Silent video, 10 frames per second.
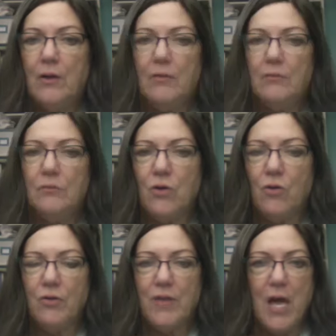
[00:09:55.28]

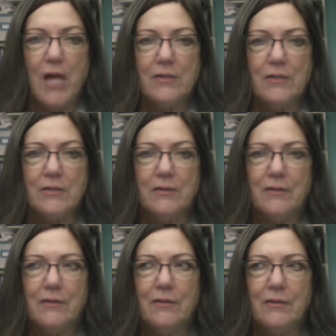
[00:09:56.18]
record that.
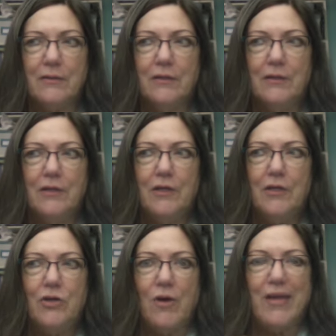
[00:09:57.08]

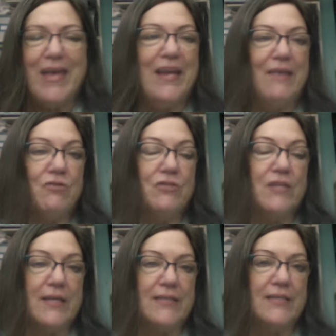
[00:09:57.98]
you know, I can't have those
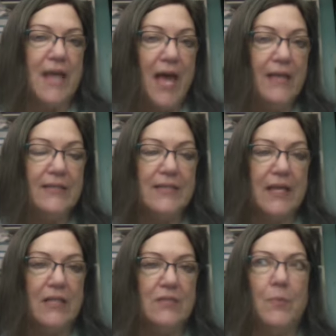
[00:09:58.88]
exact
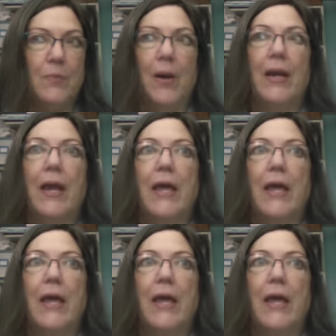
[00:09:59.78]
scenes, but I